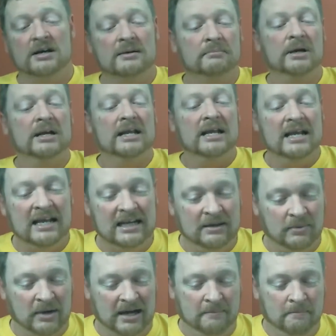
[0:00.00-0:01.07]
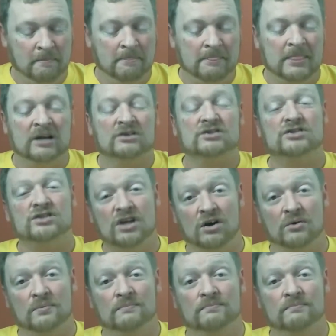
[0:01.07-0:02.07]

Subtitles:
But anyway, so